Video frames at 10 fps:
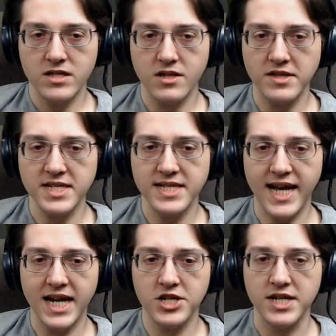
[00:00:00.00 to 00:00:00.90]
So this is
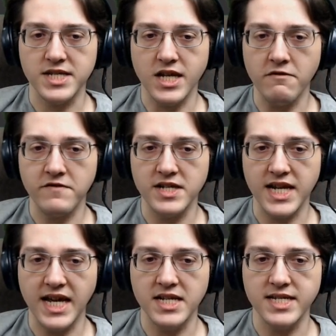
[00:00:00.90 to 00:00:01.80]
actually a
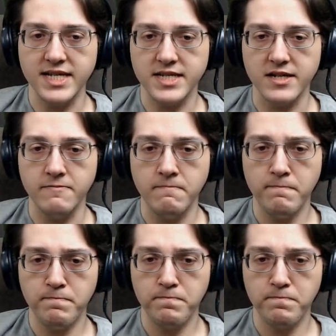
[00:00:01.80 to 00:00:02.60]
self-contained system.